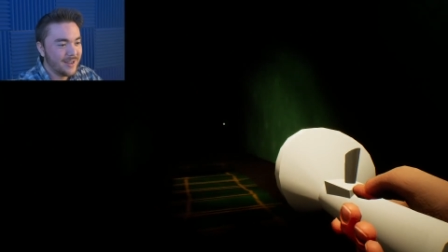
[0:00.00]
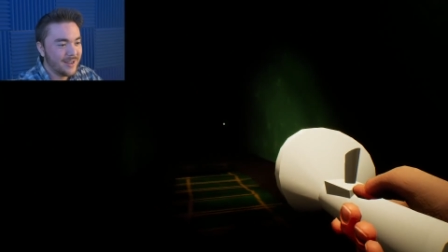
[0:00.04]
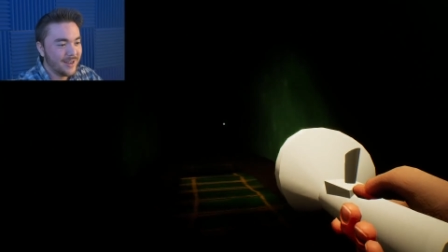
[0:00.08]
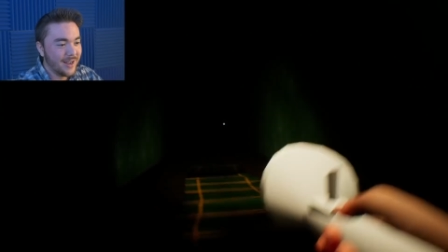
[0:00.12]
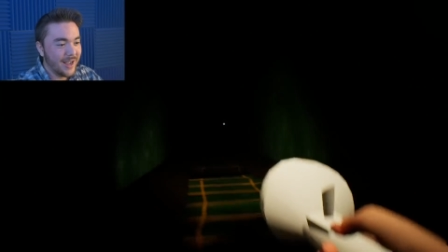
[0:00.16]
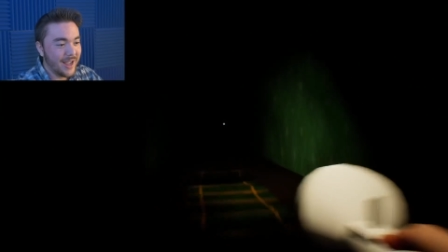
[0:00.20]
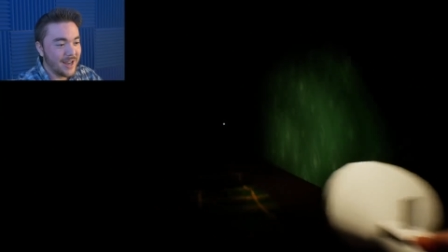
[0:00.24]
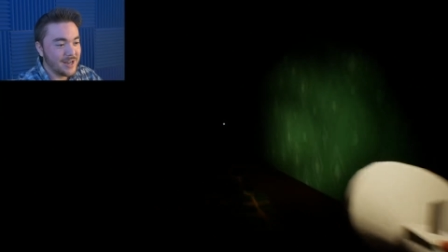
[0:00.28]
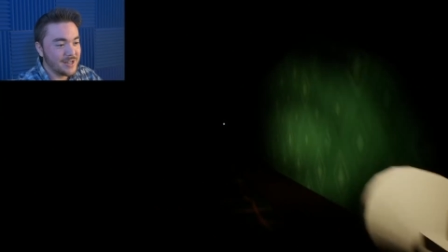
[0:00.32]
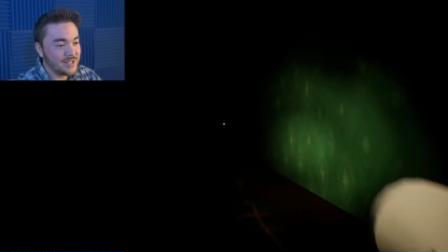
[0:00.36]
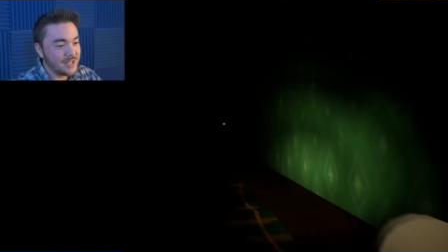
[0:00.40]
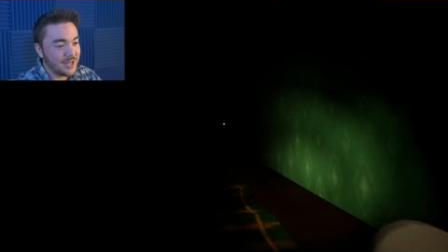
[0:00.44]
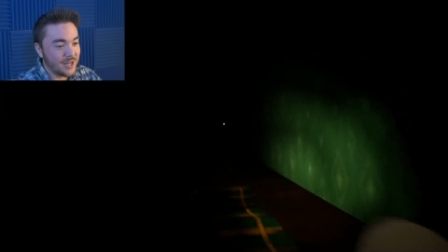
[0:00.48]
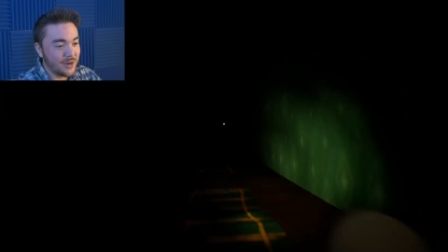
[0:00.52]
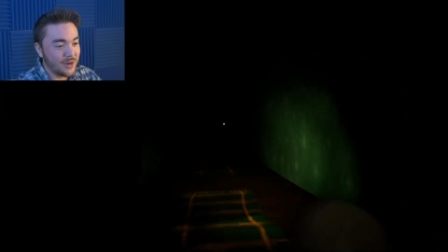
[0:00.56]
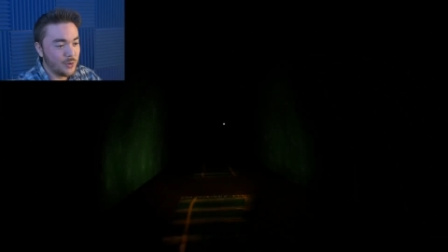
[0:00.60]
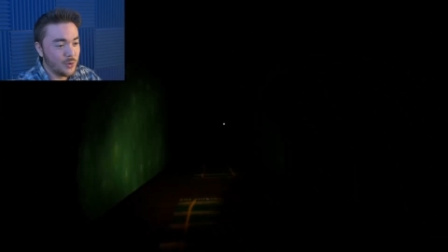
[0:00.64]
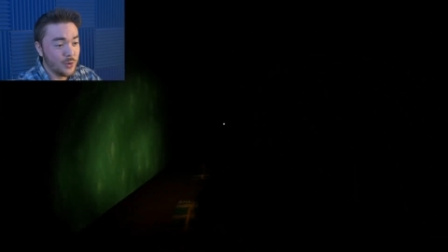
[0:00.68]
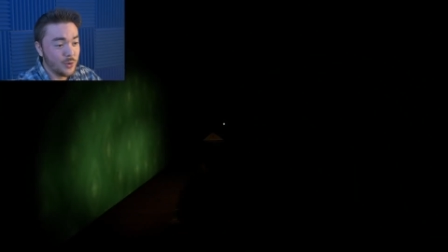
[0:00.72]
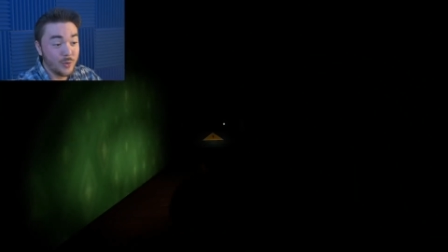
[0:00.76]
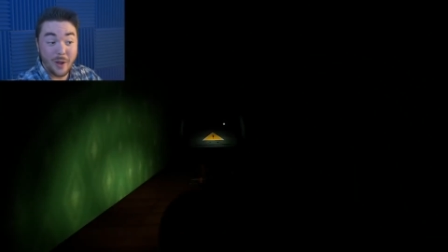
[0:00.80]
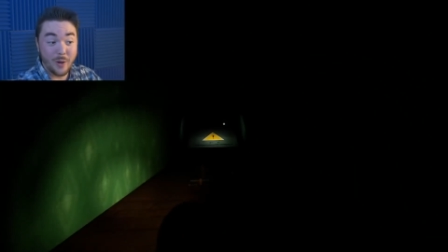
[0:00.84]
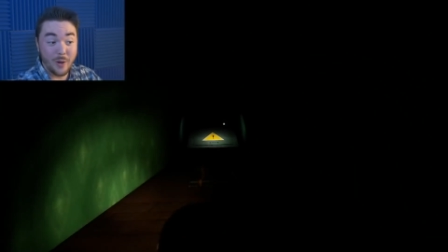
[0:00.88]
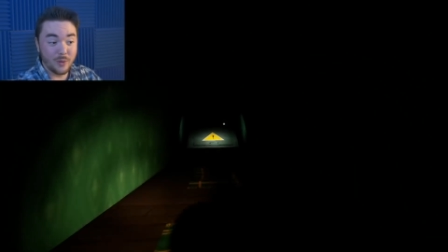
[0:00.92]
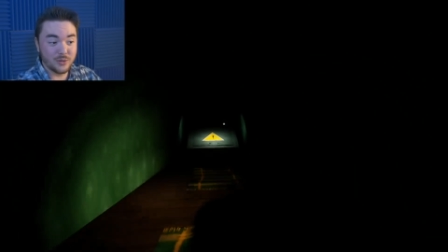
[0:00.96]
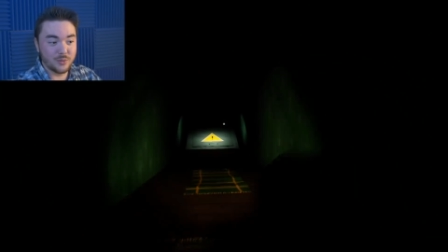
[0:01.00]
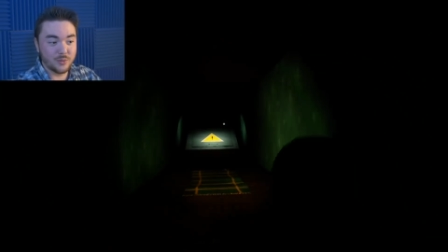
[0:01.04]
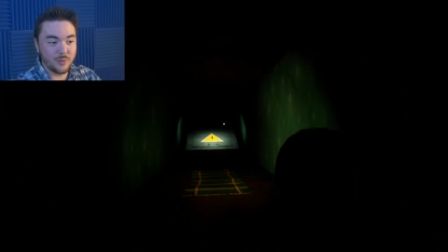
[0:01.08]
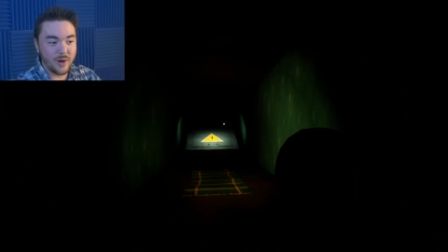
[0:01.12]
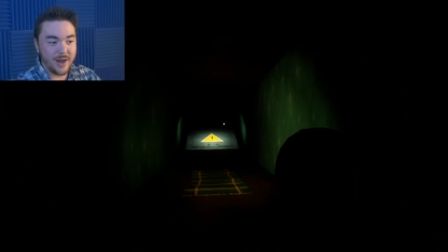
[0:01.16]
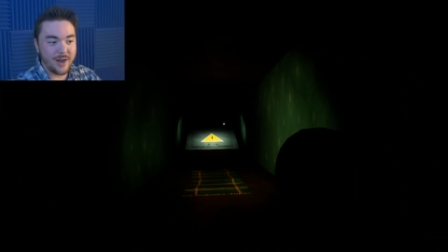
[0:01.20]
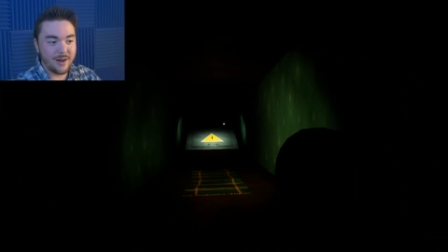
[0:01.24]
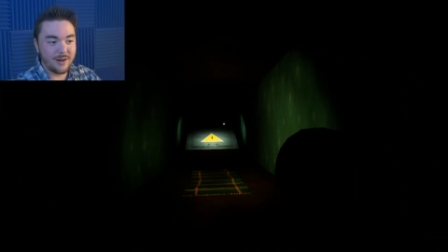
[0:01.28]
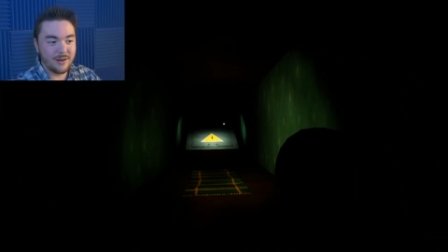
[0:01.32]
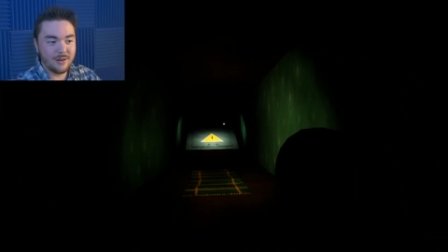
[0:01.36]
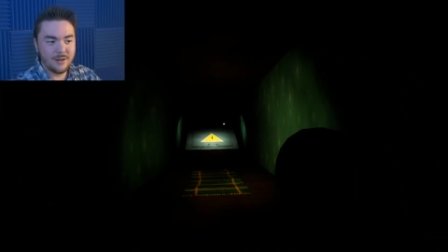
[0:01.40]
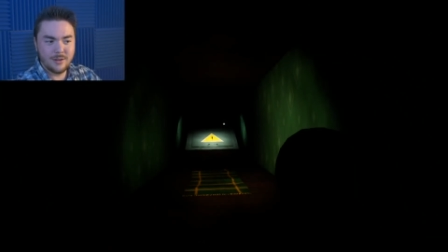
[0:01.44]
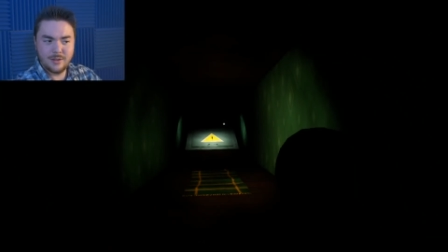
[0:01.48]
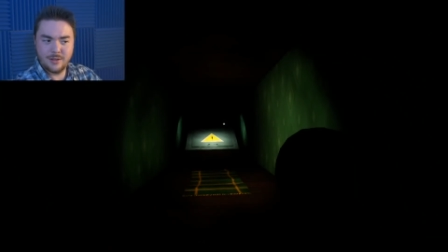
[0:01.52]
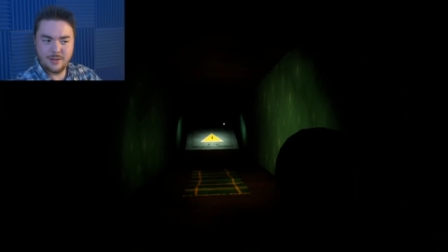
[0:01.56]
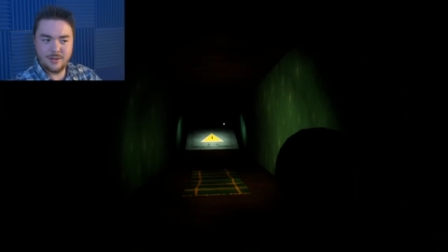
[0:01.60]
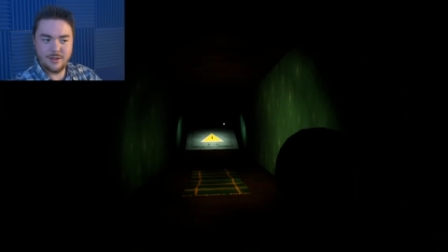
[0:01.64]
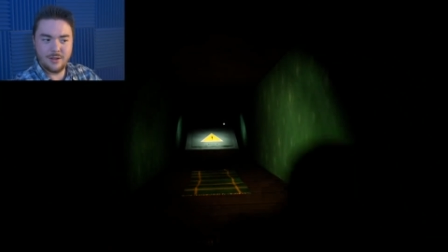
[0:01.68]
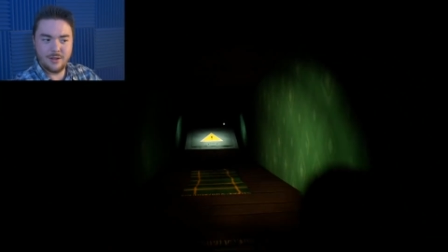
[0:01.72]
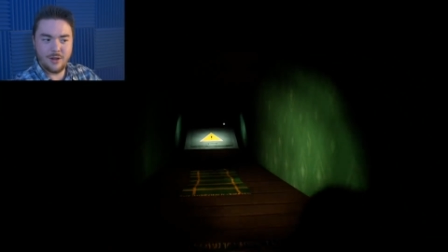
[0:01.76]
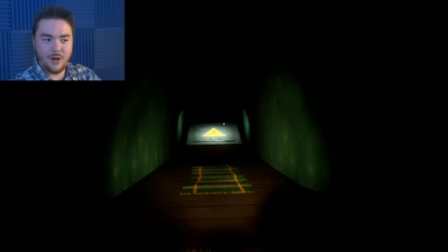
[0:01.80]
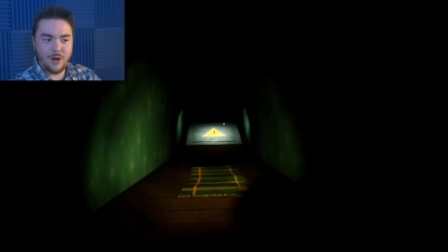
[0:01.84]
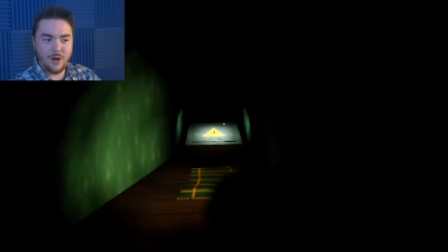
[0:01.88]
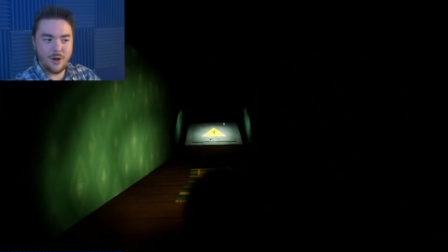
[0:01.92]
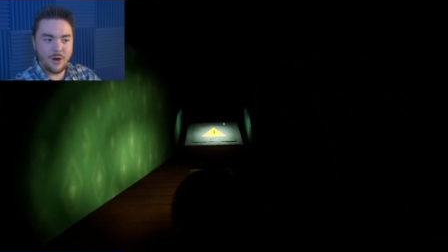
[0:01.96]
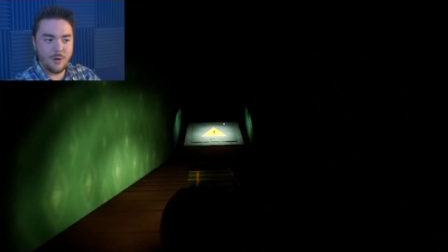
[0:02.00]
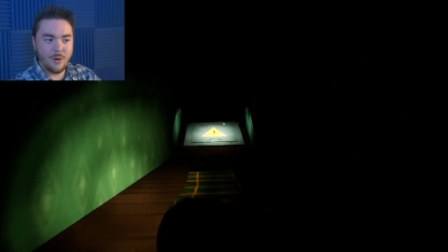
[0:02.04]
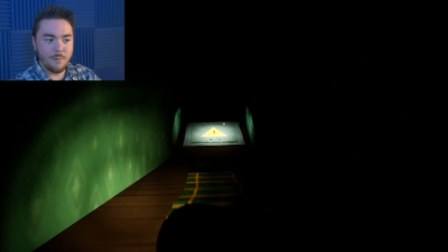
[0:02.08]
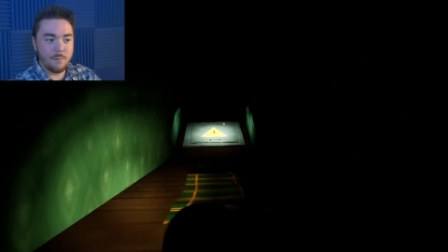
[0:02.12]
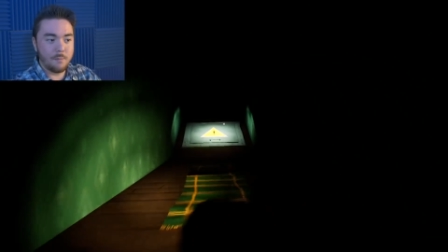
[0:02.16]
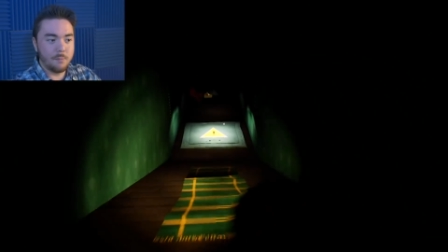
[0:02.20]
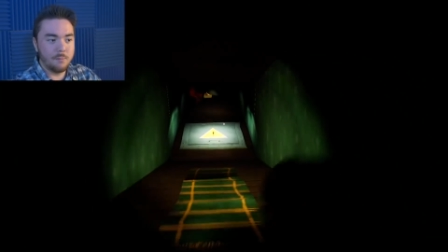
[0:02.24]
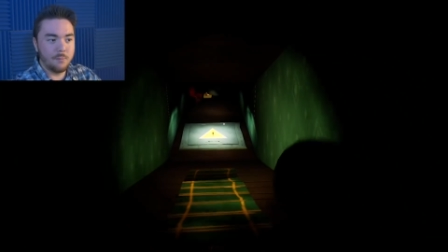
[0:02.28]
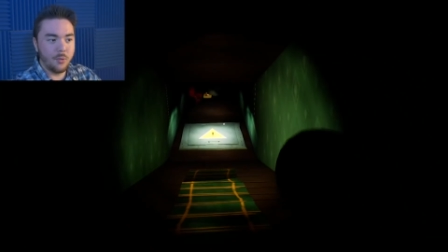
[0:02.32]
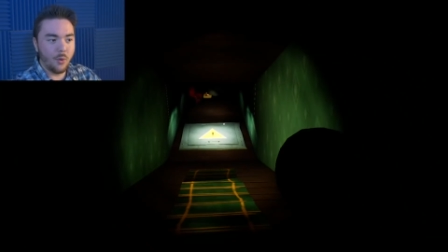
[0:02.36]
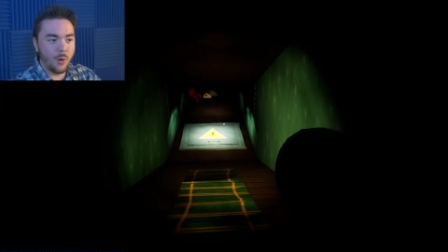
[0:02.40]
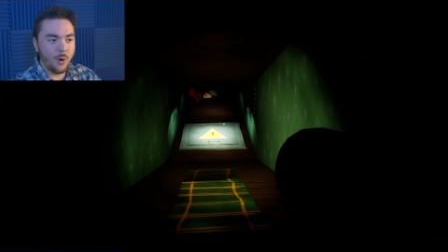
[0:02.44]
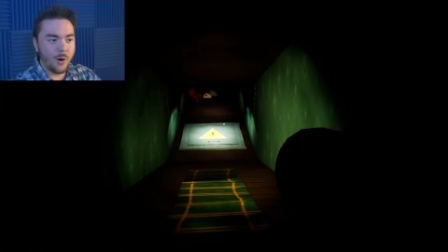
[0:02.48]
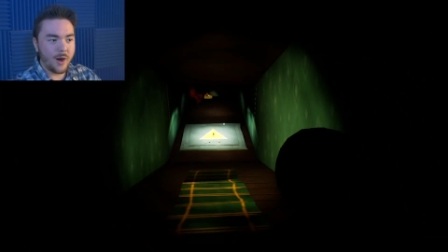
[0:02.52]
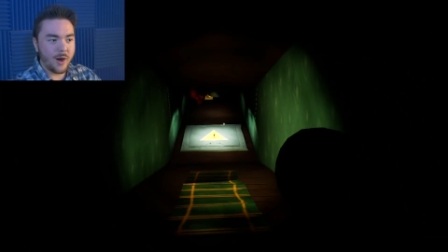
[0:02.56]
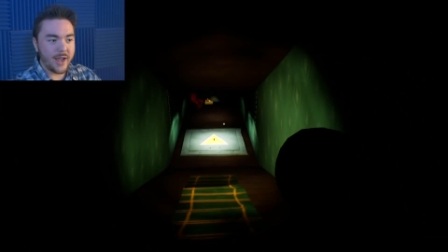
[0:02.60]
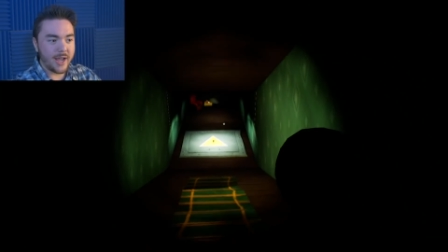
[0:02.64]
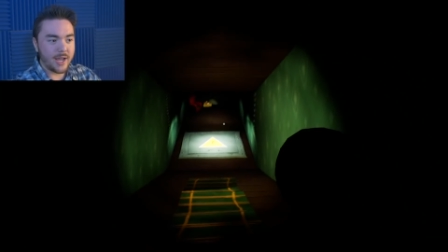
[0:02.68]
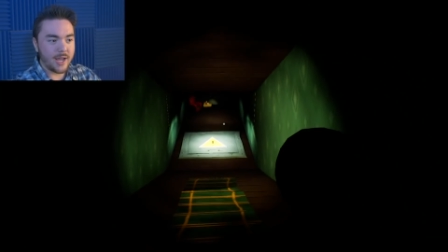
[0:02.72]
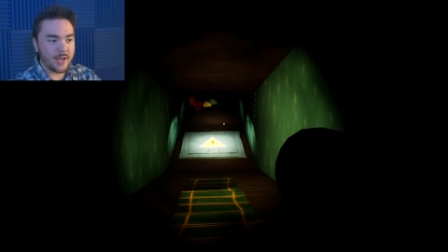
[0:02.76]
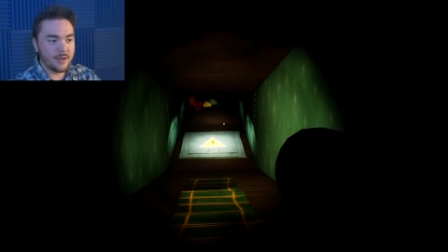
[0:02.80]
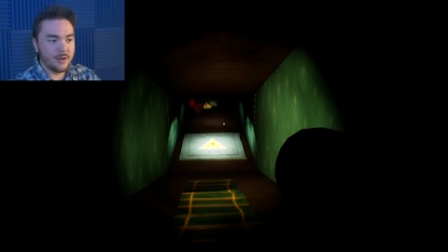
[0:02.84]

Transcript: into who knows where. Oh boy.